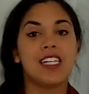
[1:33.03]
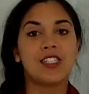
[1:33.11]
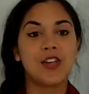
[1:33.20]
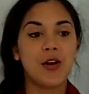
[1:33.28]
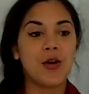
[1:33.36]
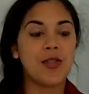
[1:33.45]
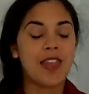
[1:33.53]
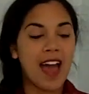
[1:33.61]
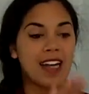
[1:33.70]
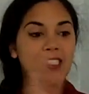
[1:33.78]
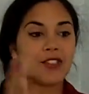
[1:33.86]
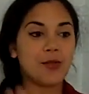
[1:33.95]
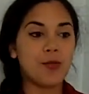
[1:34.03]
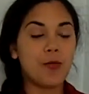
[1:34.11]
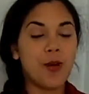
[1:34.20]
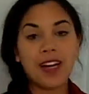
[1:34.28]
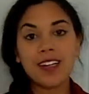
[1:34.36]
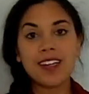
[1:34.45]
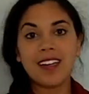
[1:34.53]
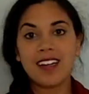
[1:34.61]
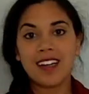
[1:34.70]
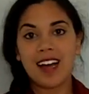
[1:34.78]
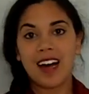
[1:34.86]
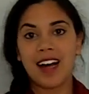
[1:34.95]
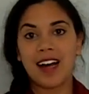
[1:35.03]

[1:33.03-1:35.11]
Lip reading: So that is one